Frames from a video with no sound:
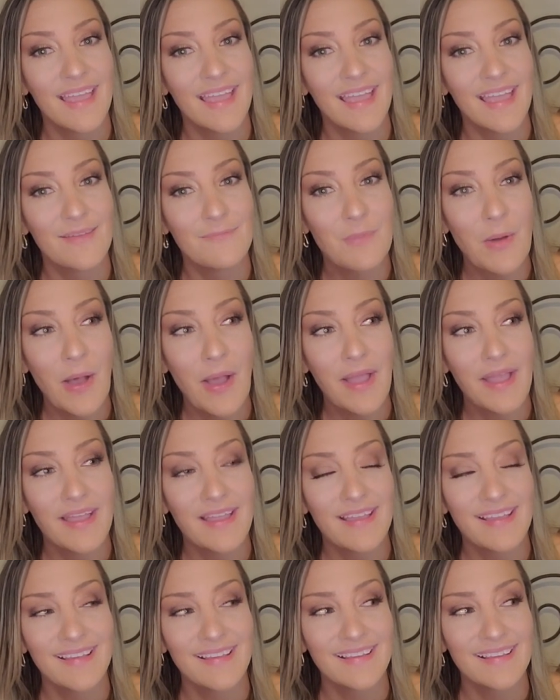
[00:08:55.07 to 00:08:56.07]

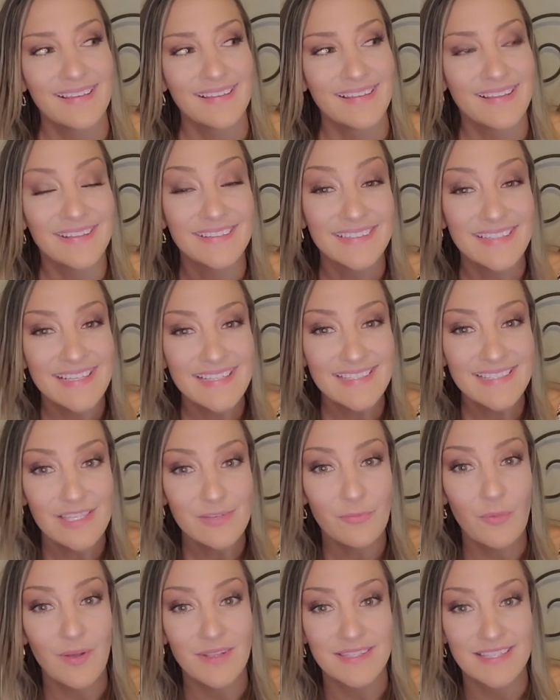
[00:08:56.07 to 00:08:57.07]
But Khaleesi
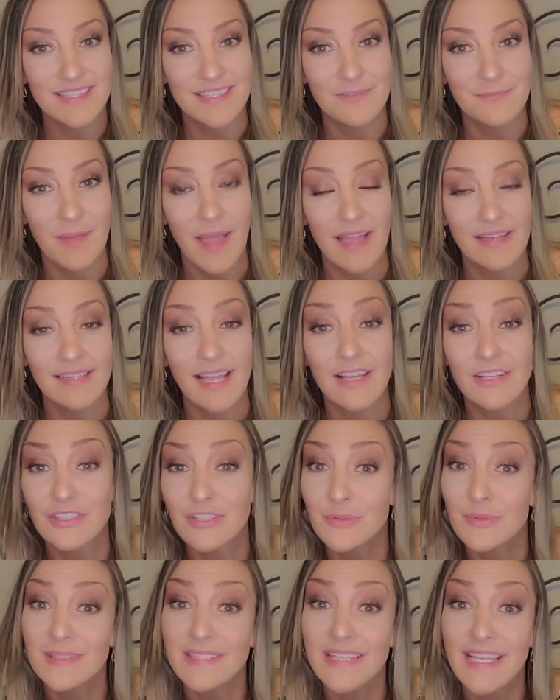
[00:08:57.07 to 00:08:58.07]
wasn't the bad guy.
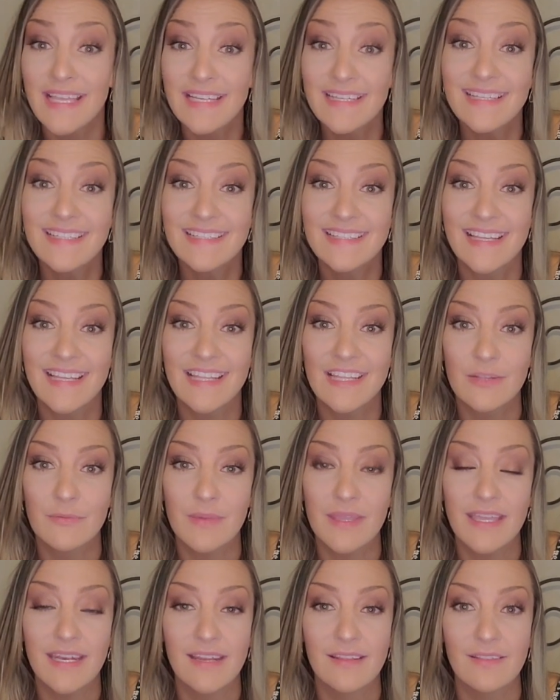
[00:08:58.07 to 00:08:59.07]
She was innocent in the
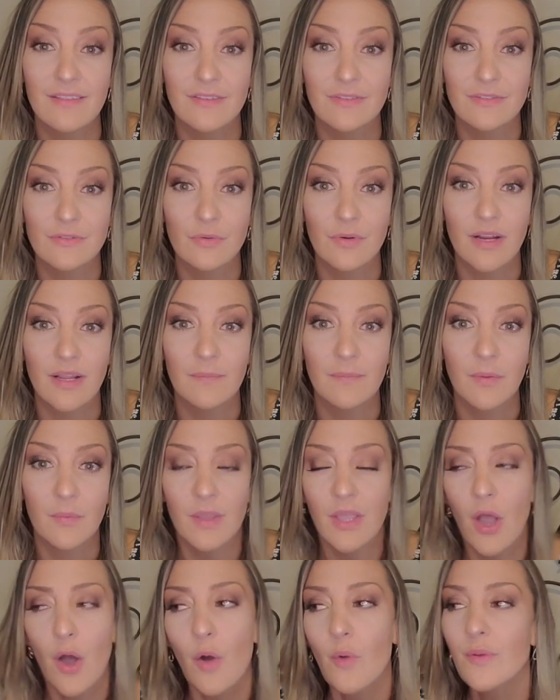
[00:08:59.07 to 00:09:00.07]
beginning of the story, but
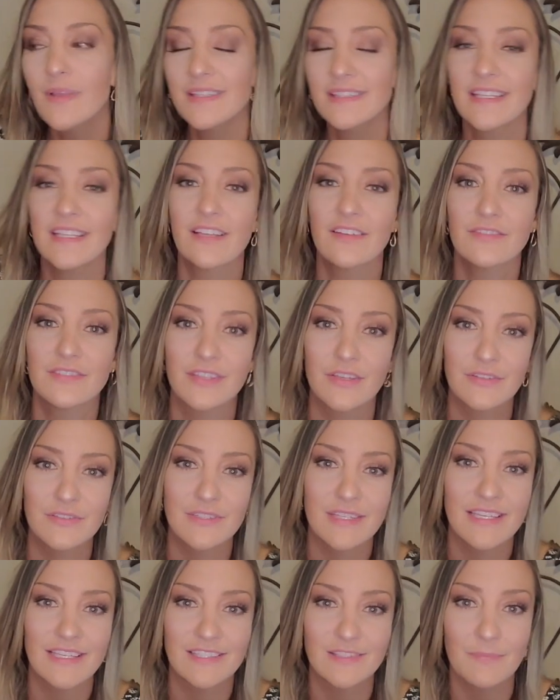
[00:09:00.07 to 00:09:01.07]
we always think of
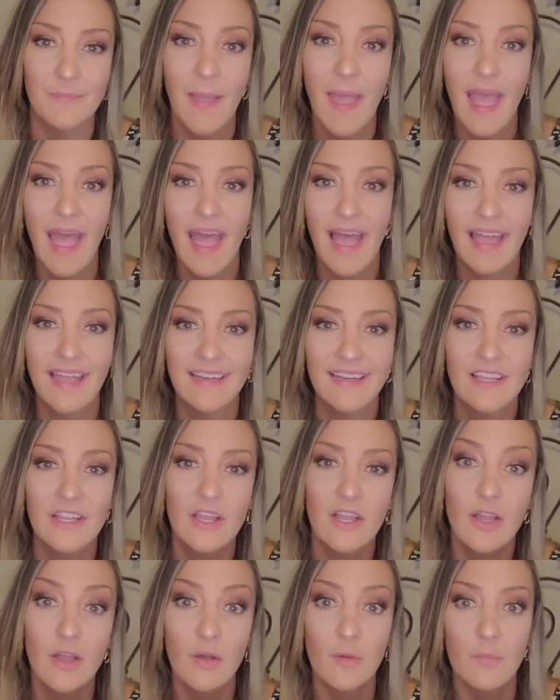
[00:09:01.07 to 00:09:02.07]
Cersei as bad,
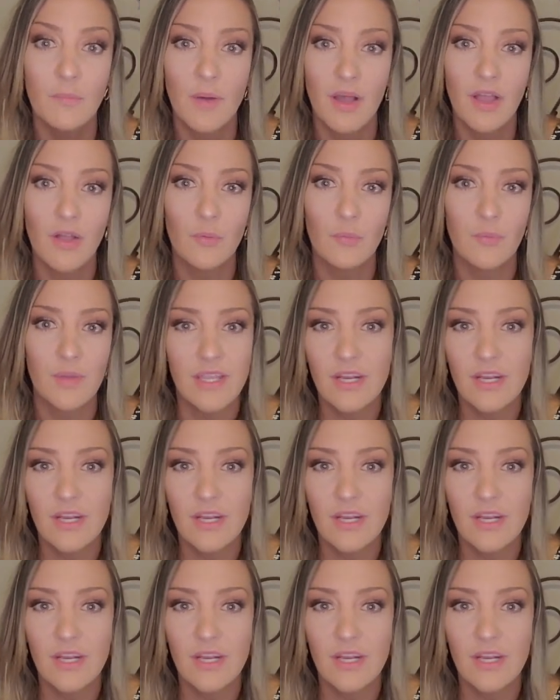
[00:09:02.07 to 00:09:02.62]
but we